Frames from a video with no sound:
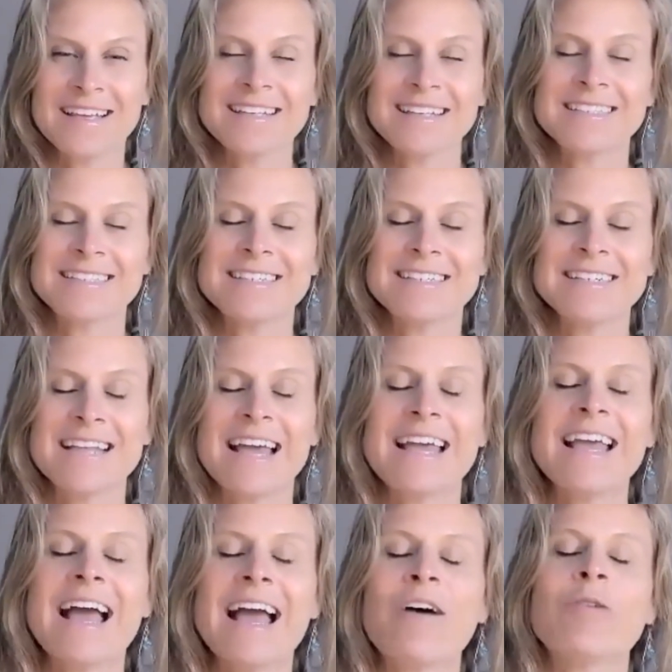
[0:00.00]

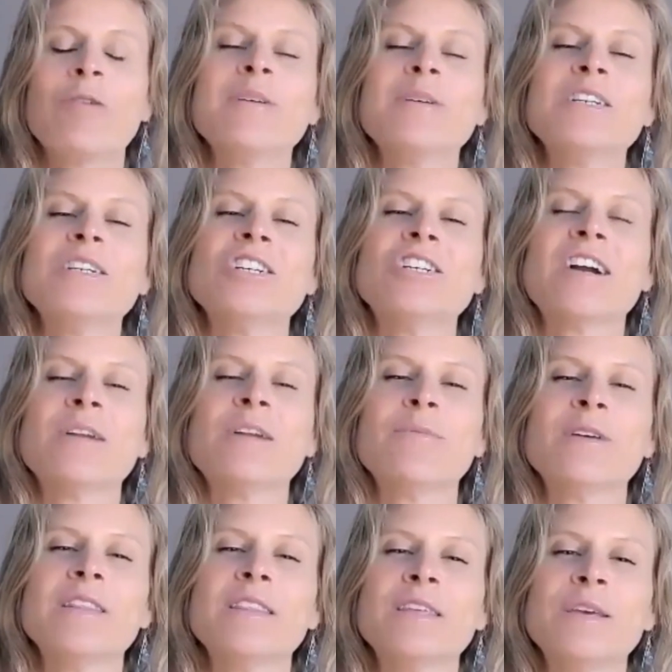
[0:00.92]
Tonight, I will be sharing
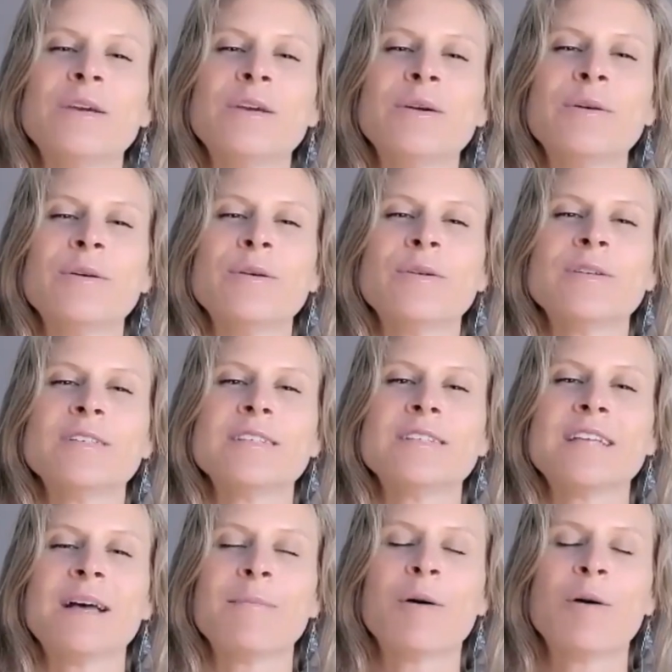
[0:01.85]
with you
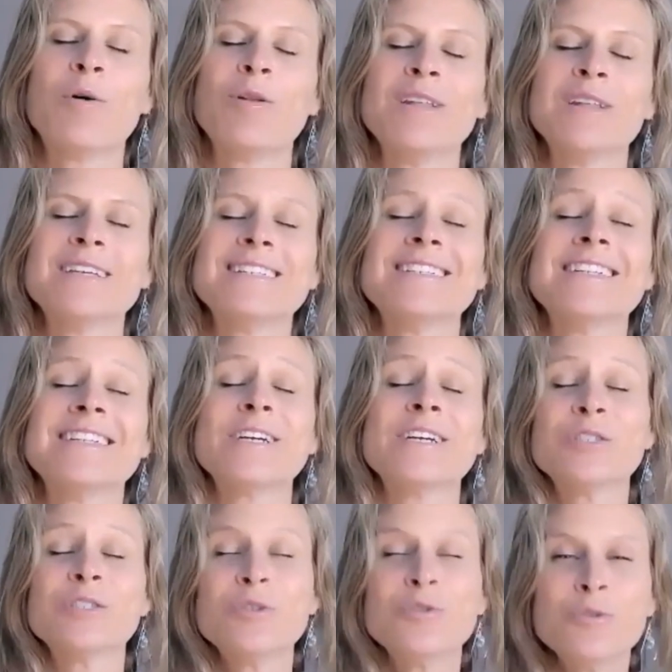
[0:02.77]
some
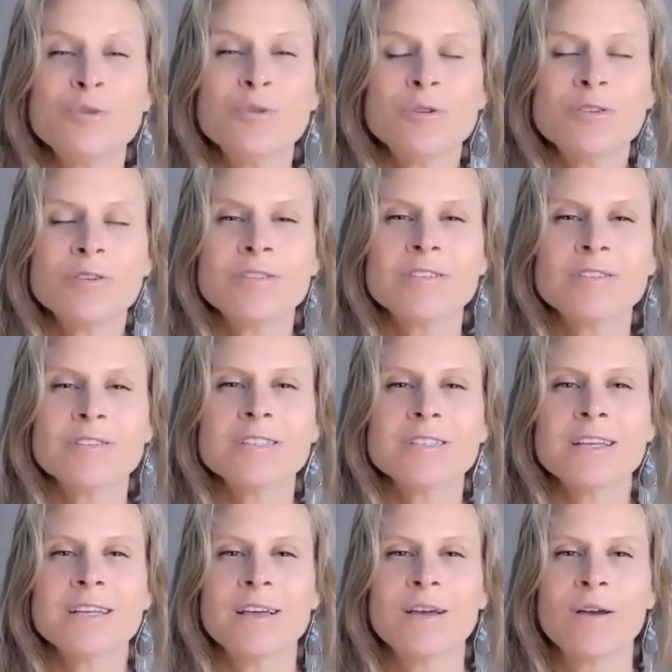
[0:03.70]
holistic tools,
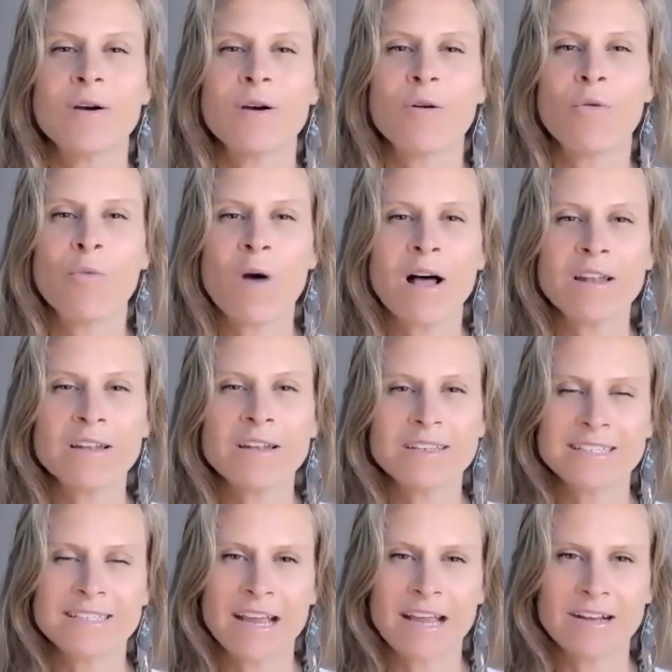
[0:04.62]

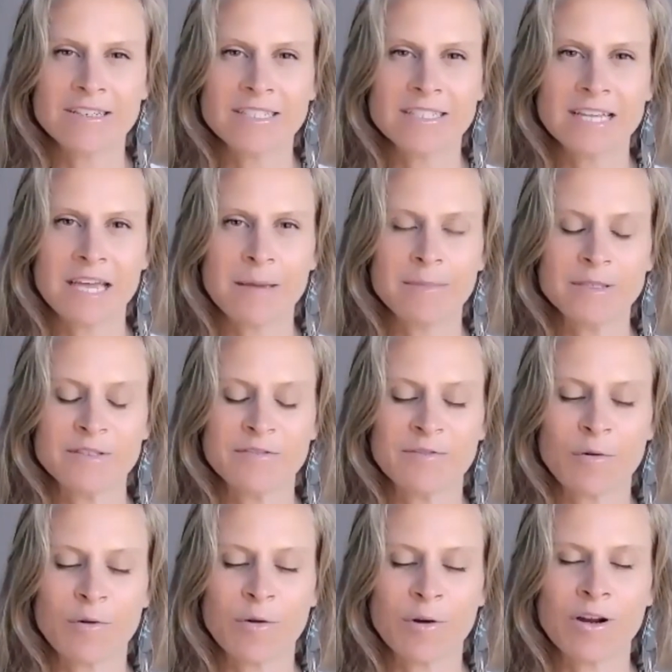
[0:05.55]
wellness care tips
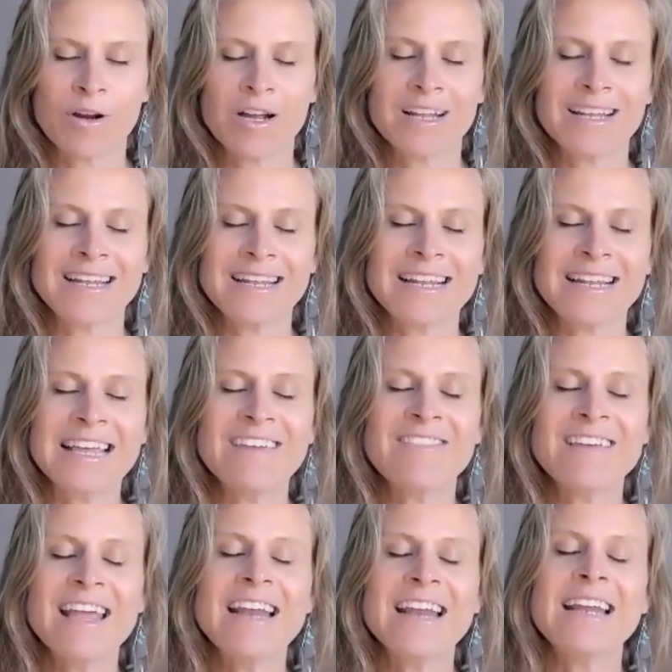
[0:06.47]
for
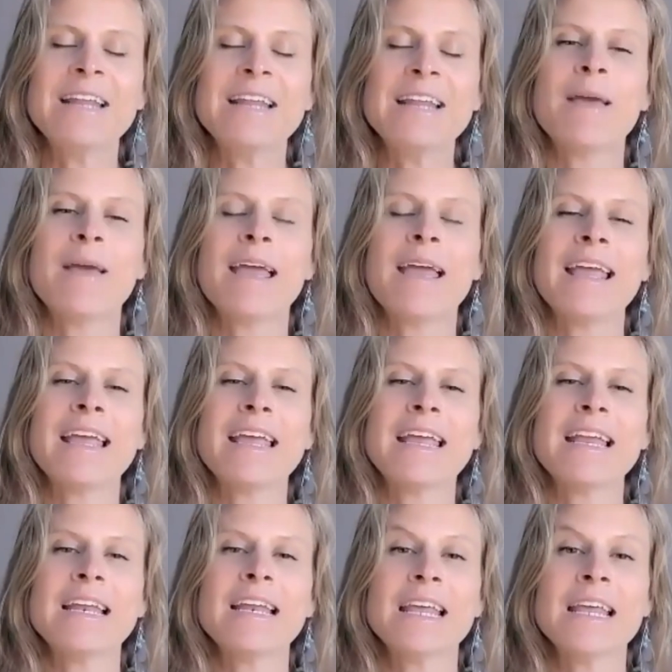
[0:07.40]
alleviating
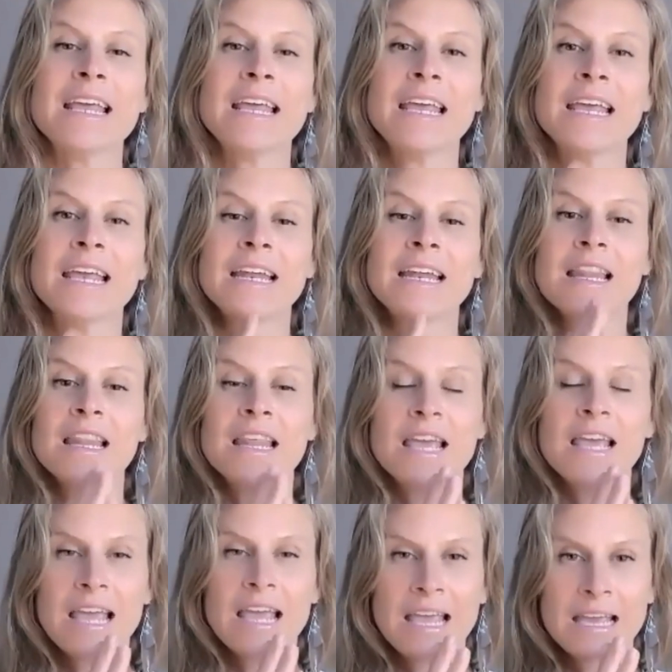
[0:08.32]
pain in the
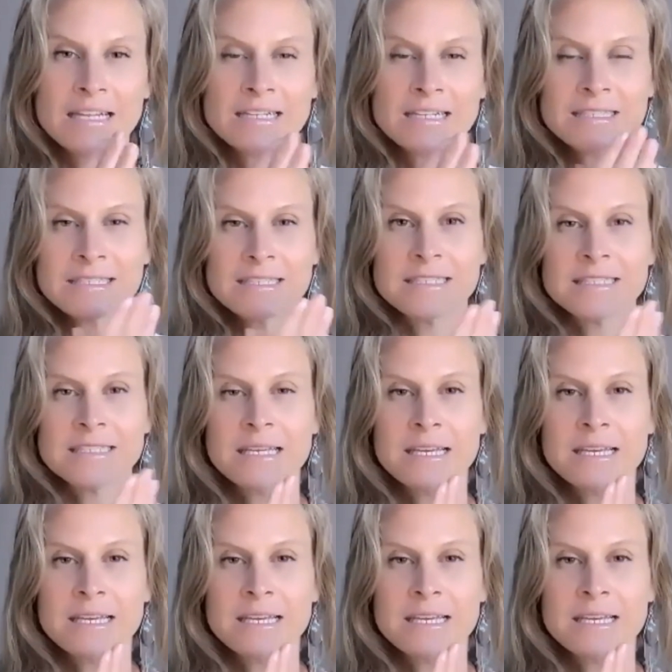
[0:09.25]
hands.